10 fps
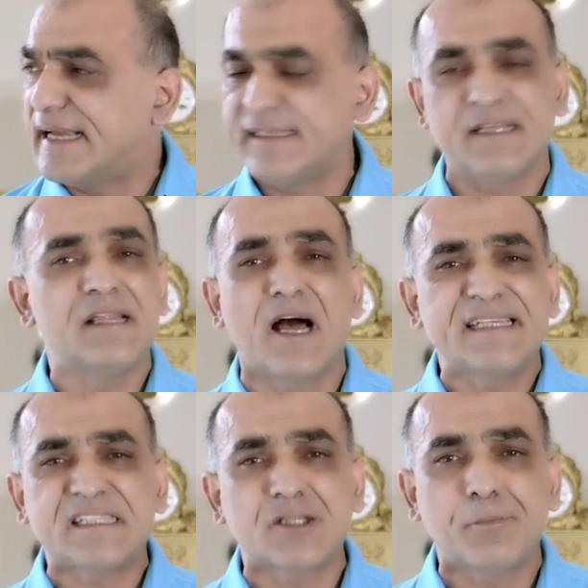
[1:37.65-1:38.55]
and the
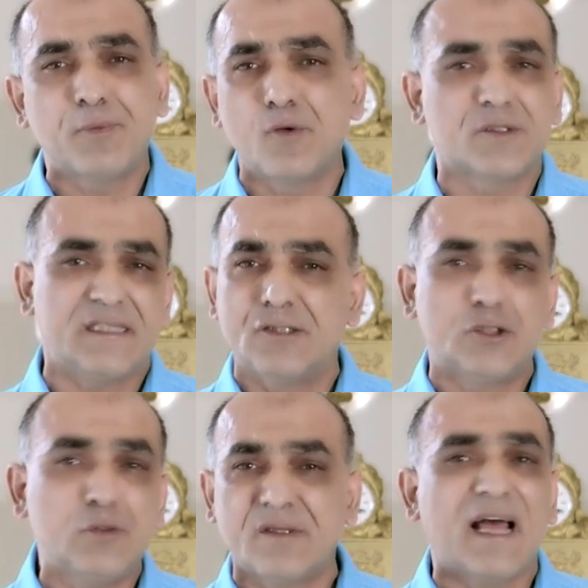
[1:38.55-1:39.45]
NICE report in
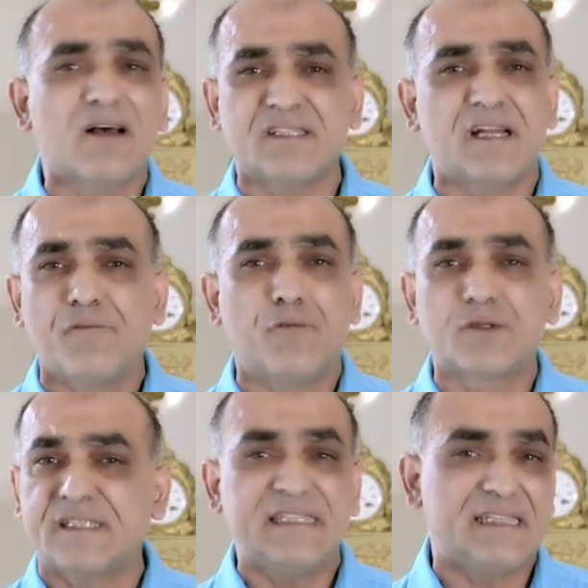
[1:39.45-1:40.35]

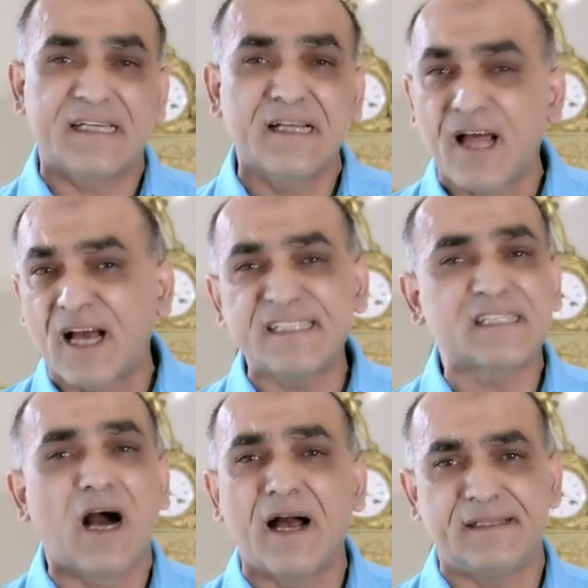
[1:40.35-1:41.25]
2014, the NICE
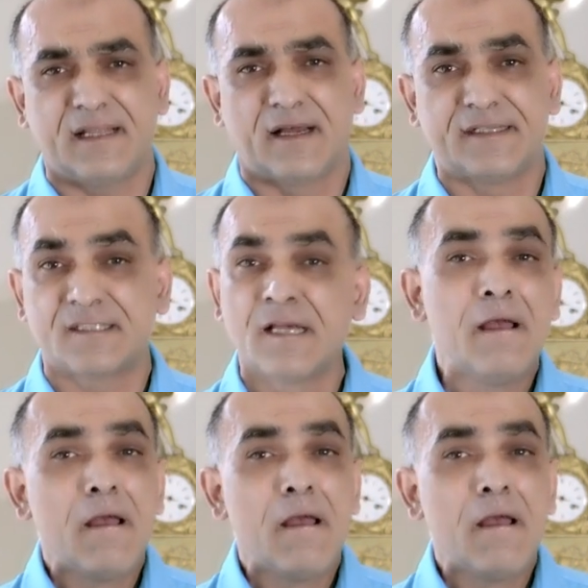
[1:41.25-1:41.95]
guidelines,